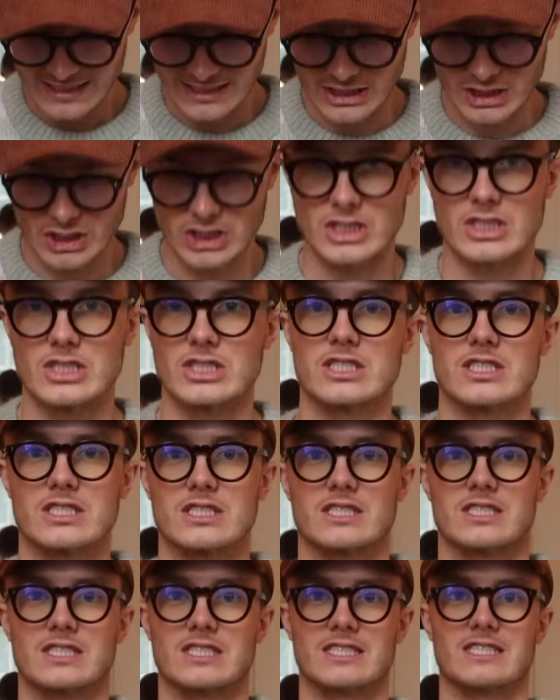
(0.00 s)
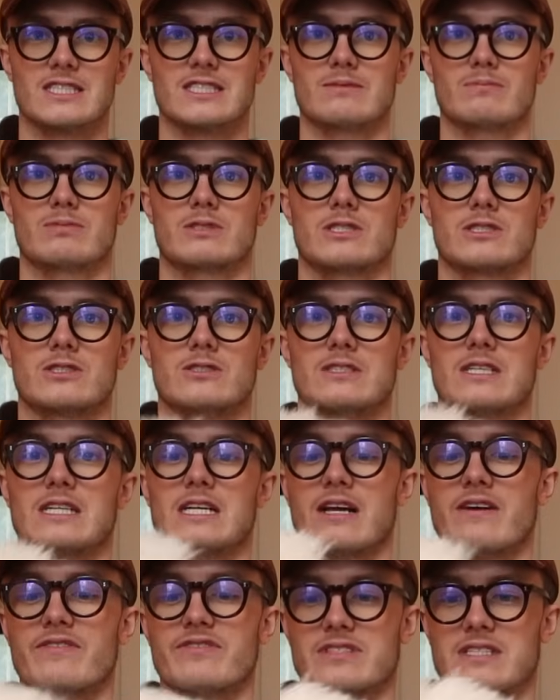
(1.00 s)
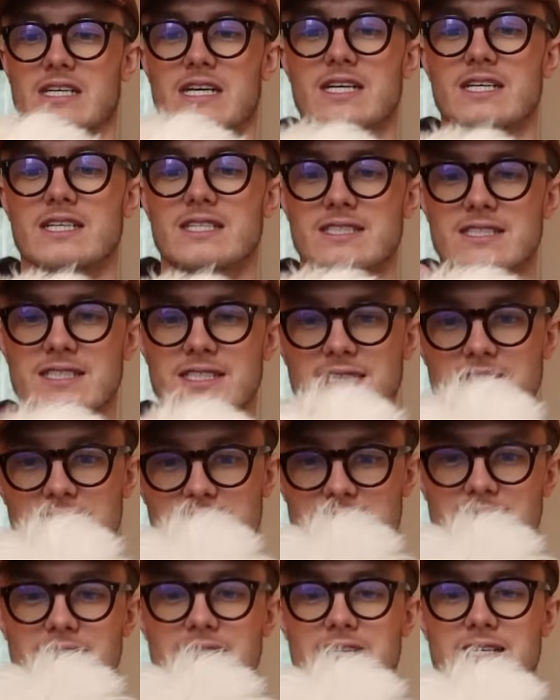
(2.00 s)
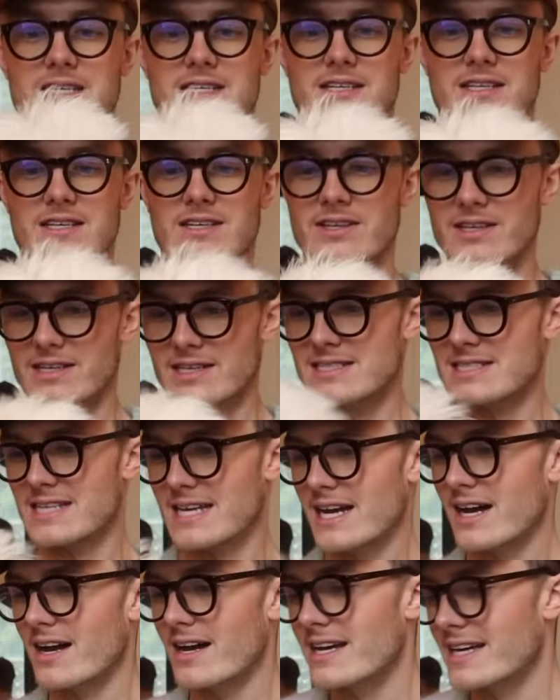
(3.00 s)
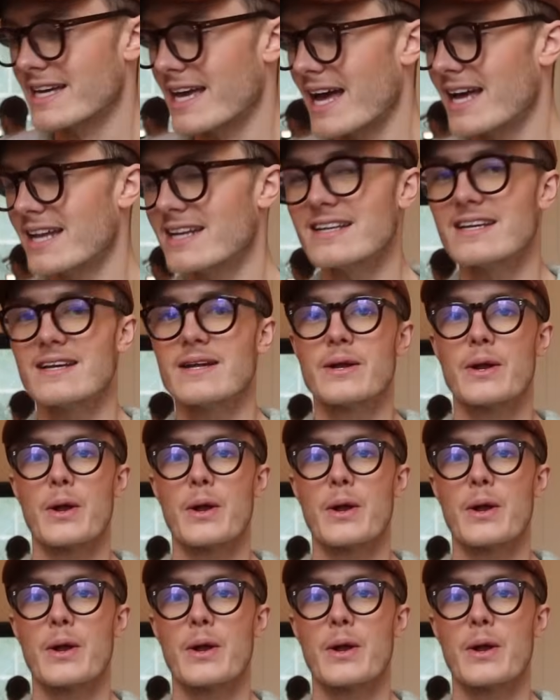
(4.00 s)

a dog that absolutely loves us, isn't it? Are you gonna say hi again?